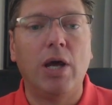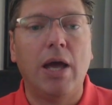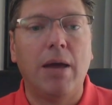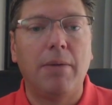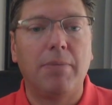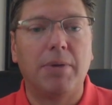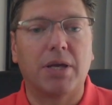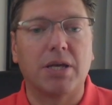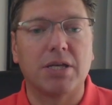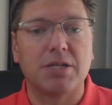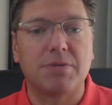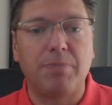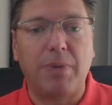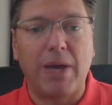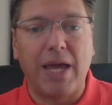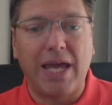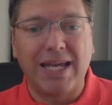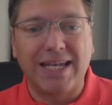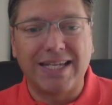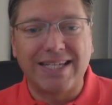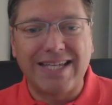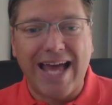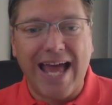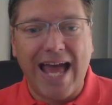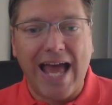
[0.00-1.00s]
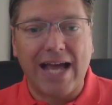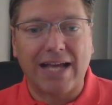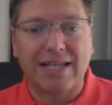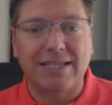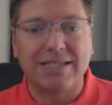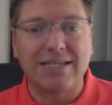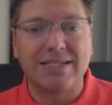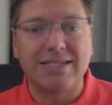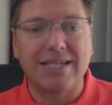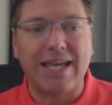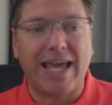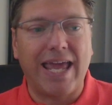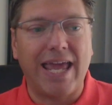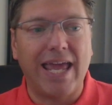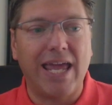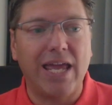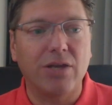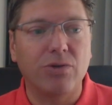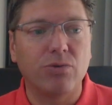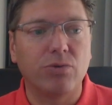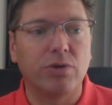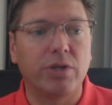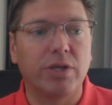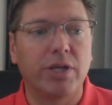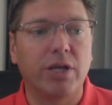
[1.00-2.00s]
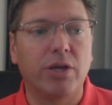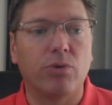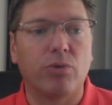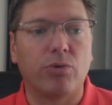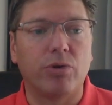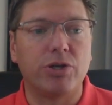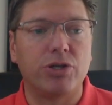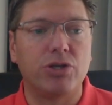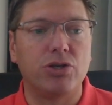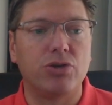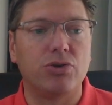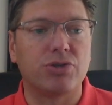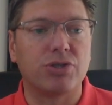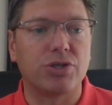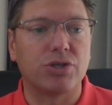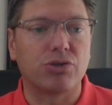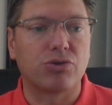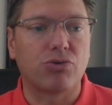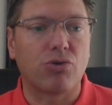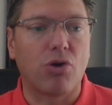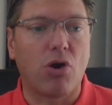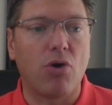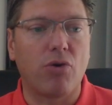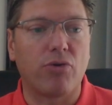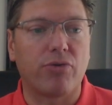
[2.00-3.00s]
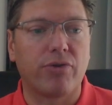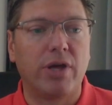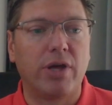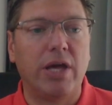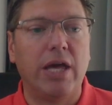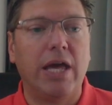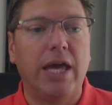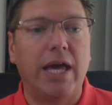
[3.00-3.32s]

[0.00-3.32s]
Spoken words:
because paying taxes annually reduces growth.